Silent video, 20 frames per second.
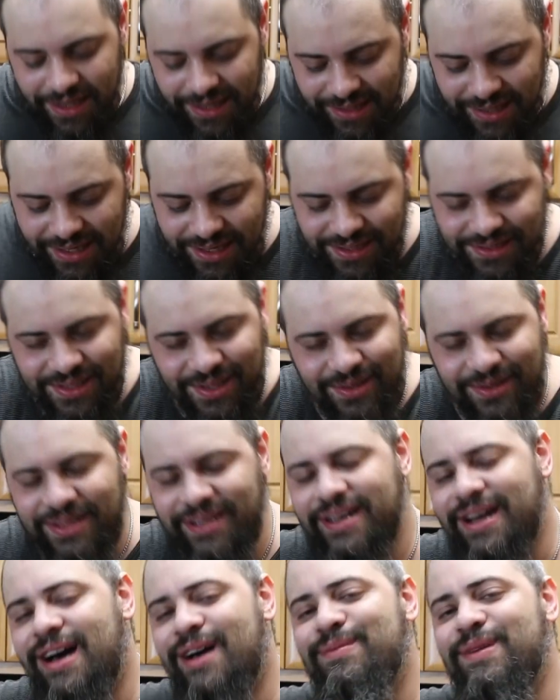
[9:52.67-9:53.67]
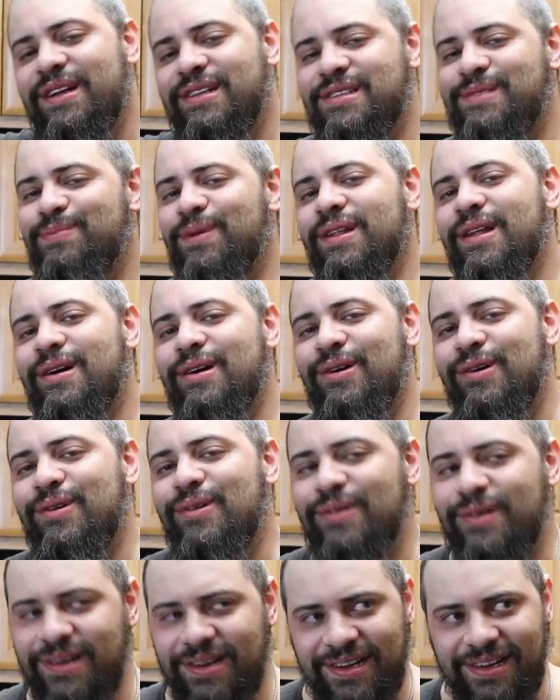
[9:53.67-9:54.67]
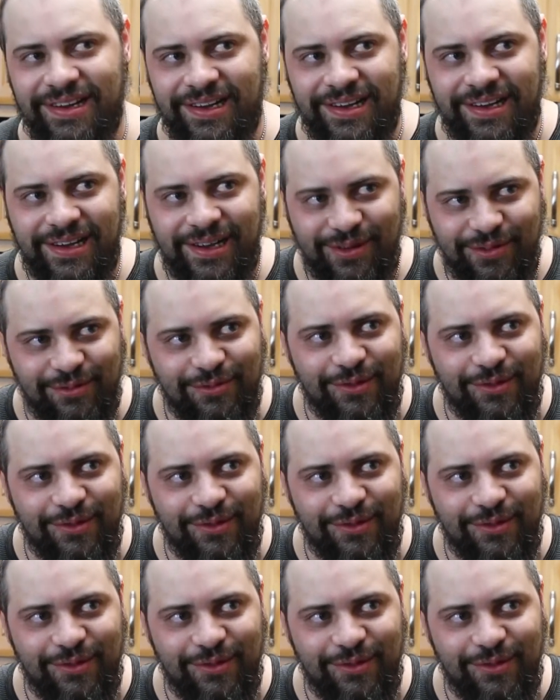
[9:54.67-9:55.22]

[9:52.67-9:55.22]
Let us know in the comments below uh,